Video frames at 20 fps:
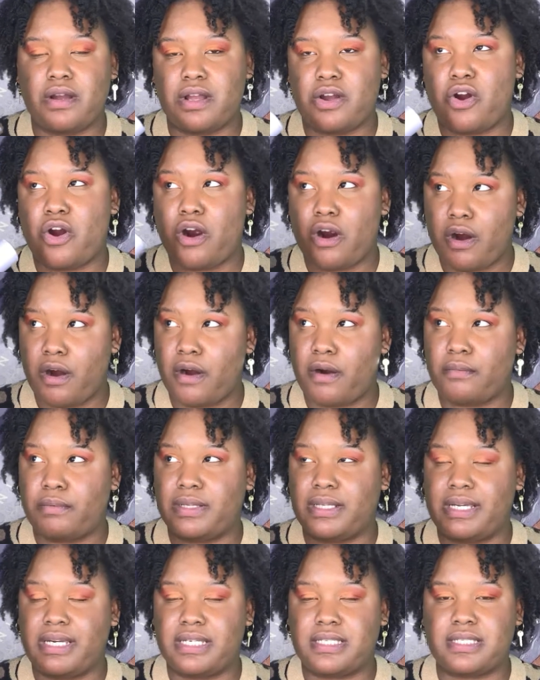are
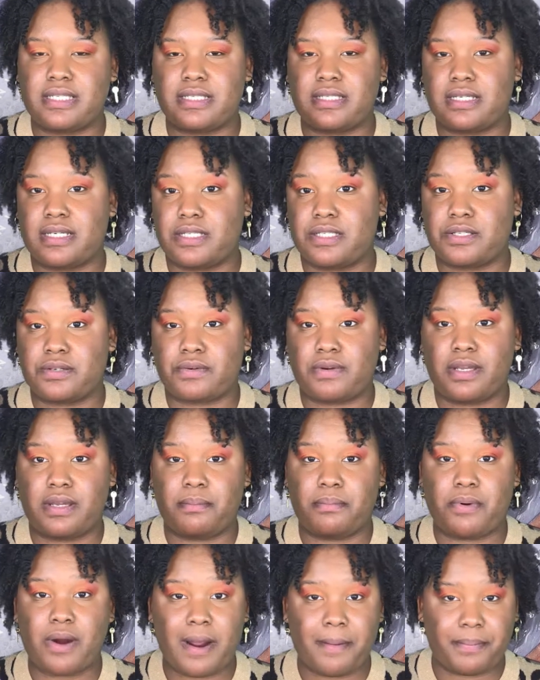related to sunscreen
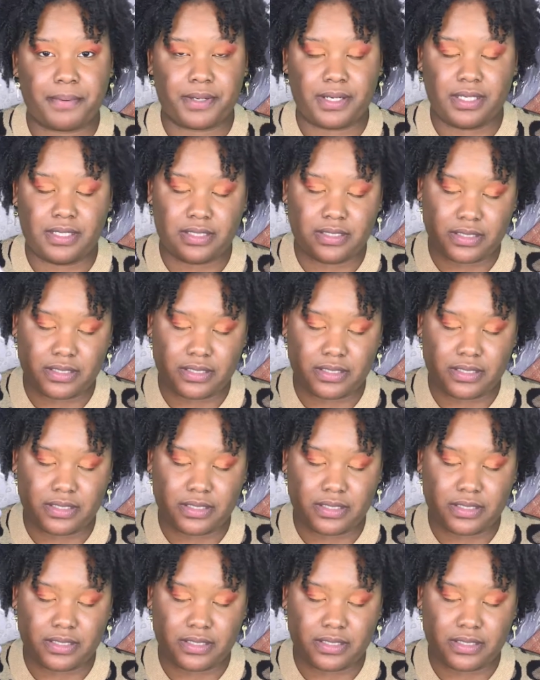properties.